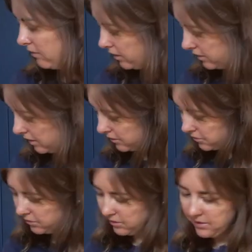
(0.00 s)
have a look at the other
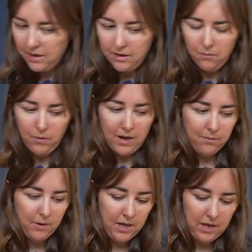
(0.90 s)
shorts then while
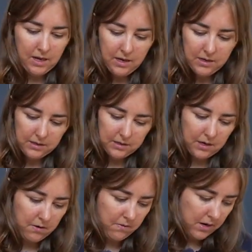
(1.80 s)
we're here.
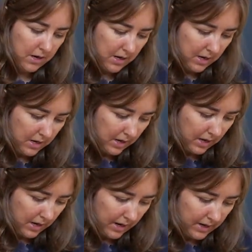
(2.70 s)
So
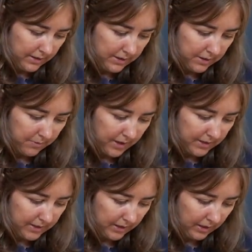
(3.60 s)
I ended up
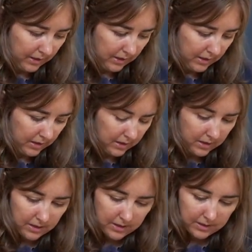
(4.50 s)
getting
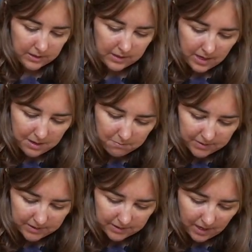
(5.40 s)
the same
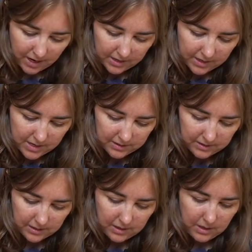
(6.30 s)

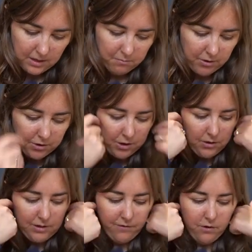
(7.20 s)
size but 2
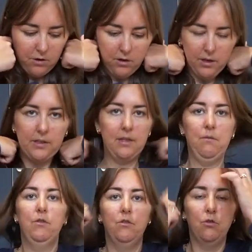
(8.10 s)
different colours, because I
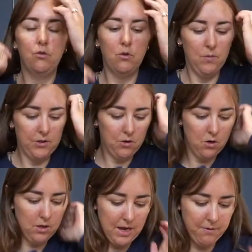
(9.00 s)
wasn't sure which
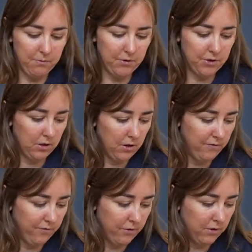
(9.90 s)
colour I would want to go
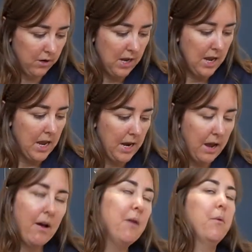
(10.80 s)
for.
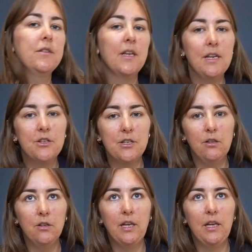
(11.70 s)
Now, I was initially
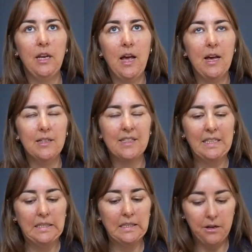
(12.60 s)
looking at,
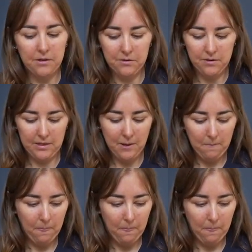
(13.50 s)
I know it's noisy,